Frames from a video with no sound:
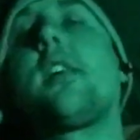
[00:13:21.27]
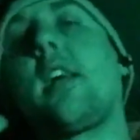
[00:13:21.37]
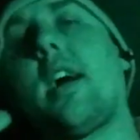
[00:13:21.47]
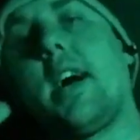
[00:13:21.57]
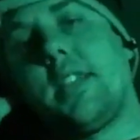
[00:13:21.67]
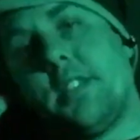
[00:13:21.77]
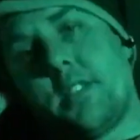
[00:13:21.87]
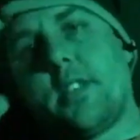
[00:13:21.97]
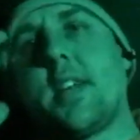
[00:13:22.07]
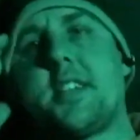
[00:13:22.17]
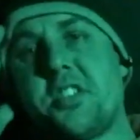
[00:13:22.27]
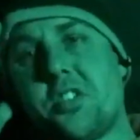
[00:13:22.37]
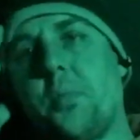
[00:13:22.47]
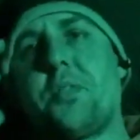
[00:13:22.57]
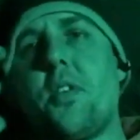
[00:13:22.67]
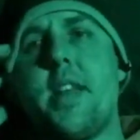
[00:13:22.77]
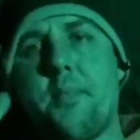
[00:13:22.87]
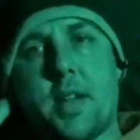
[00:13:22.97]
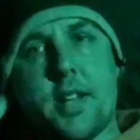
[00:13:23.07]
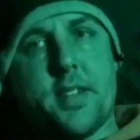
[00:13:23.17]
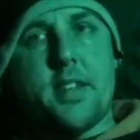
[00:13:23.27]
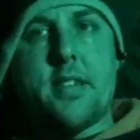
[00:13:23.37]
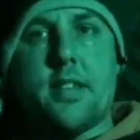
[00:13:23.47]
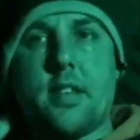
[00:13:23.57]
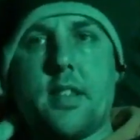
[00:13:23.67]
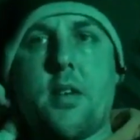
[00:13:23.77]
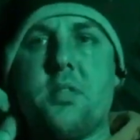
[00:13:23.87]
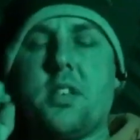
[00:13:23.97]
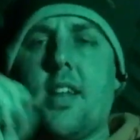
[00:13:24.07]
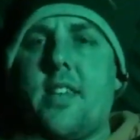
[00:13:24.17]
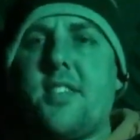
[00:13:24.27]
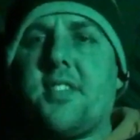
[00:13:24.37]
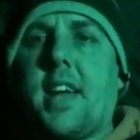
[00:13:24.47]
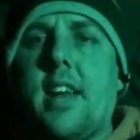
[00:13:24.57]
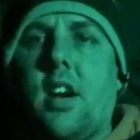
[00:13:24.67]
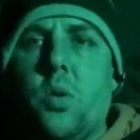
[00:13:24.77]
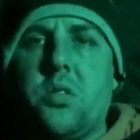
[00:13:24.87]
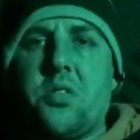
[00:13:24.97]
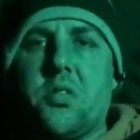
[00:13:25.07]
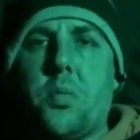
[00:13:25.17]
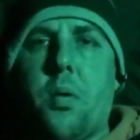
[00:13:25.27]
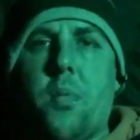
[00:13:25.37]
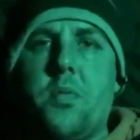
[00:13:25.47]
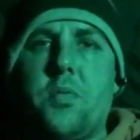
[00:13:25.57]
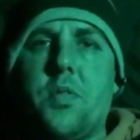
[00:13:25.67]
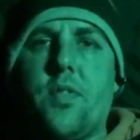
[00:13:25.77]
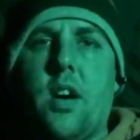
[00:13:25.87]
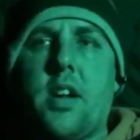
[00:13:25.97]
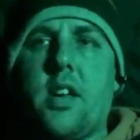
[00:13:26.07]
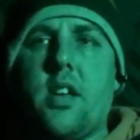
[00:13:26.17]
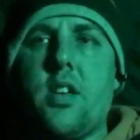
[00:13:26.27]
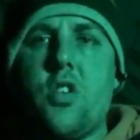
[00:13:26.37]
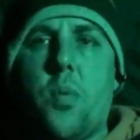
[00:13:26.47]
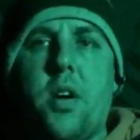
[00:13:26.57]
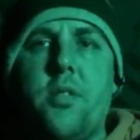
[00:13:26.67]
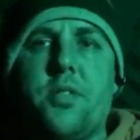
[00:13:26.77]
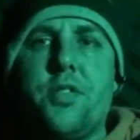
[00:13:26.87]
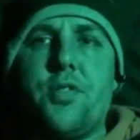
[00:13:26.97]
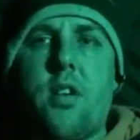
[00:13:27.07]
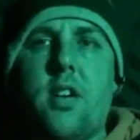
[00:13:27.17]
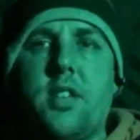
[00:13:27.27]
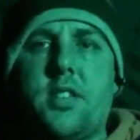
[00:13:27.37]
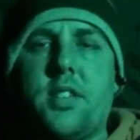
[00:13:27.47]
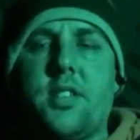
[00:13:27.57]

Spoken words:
and they stopped doing it because they said that there was like, they used to get like all sorts of problems with like yobbos and drunks and